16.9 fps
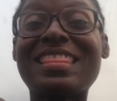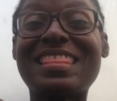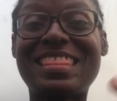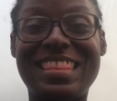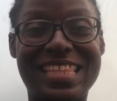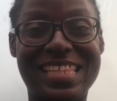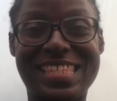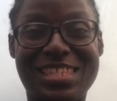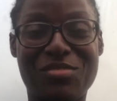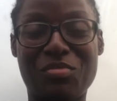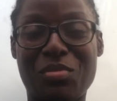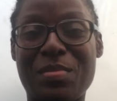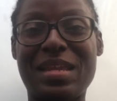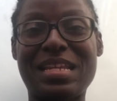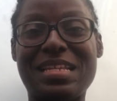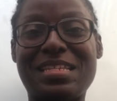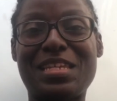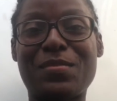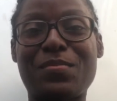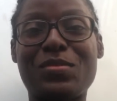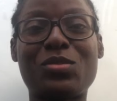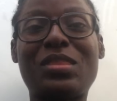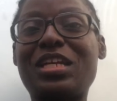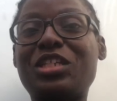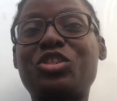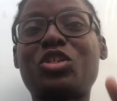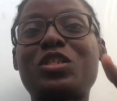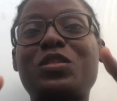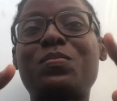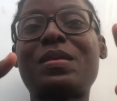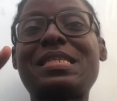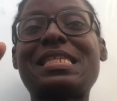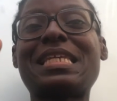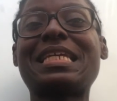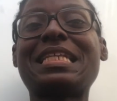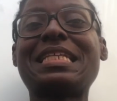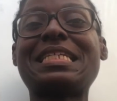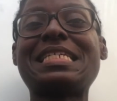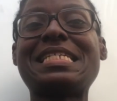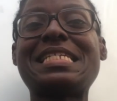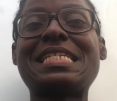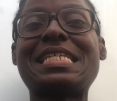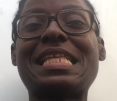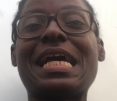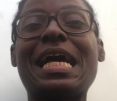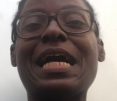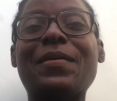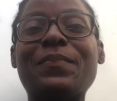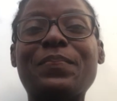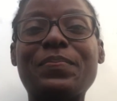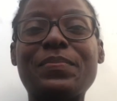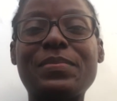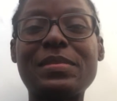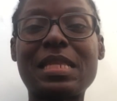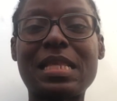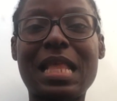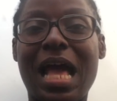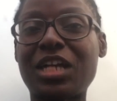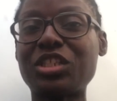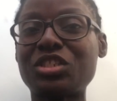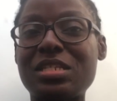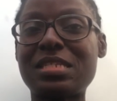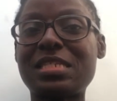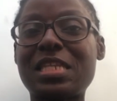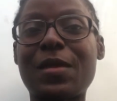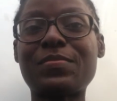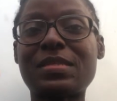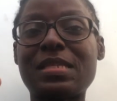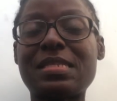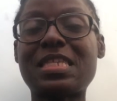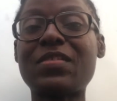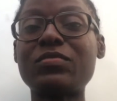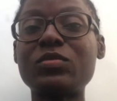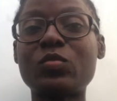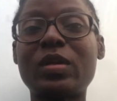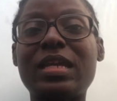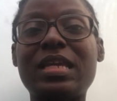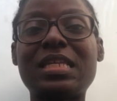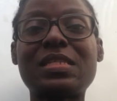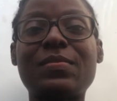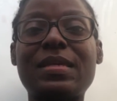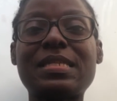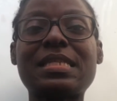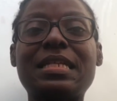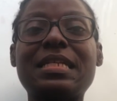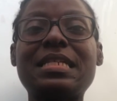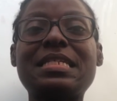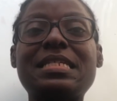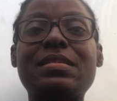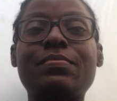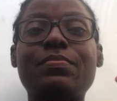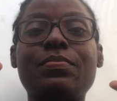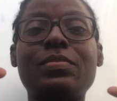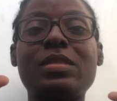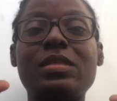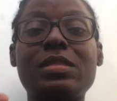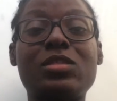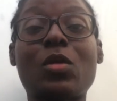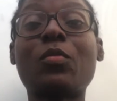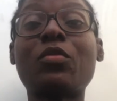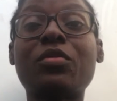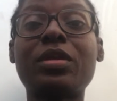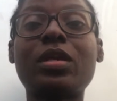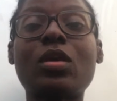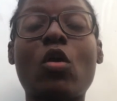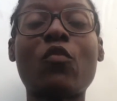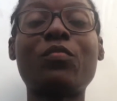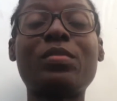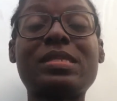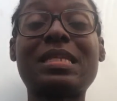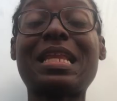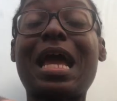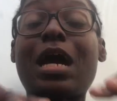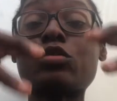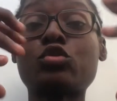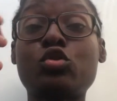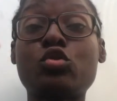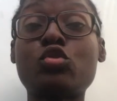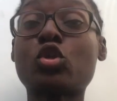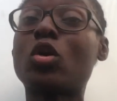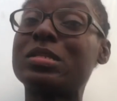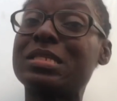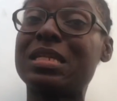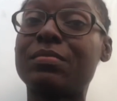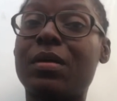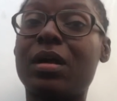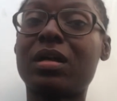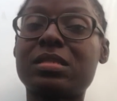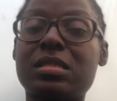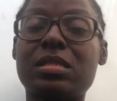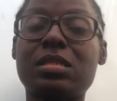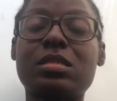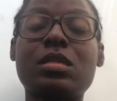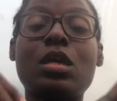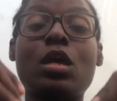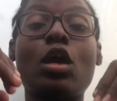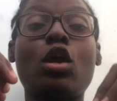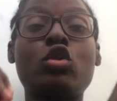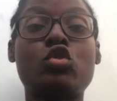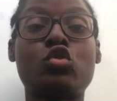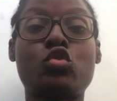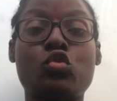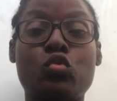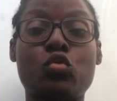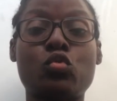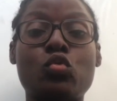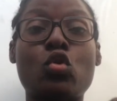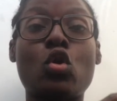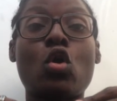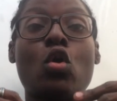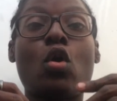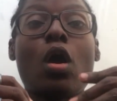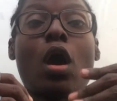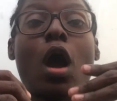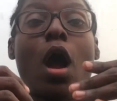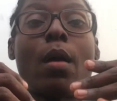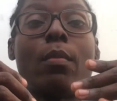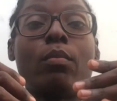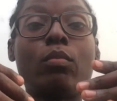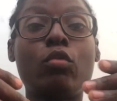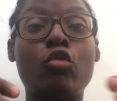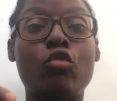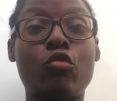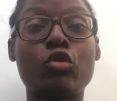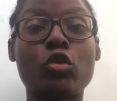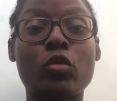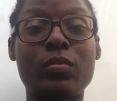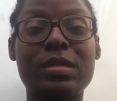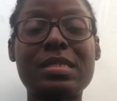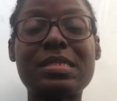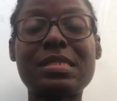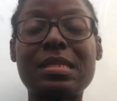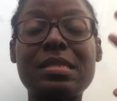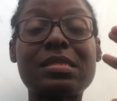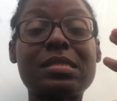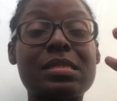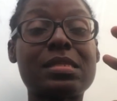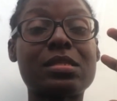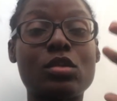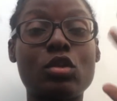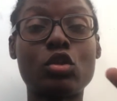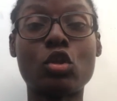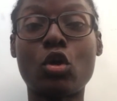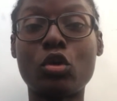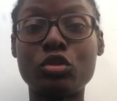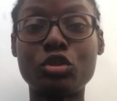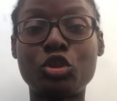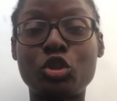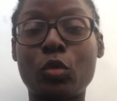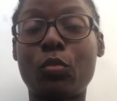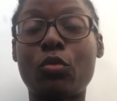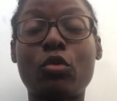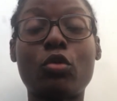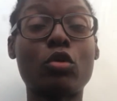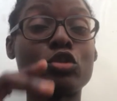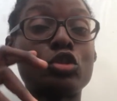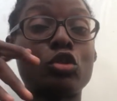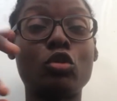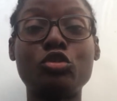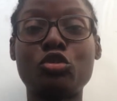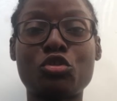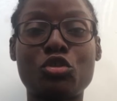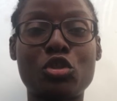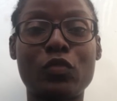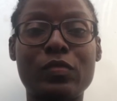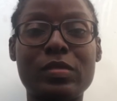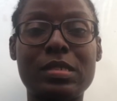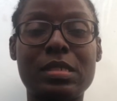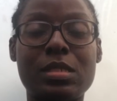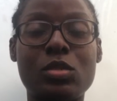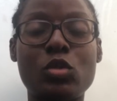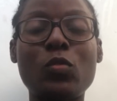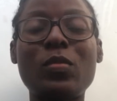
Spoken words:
this remaining tips. That's just basically action steps in 7 ways, basically summary of basically how to use content marketing to grow your business, launch your products, launch your services. So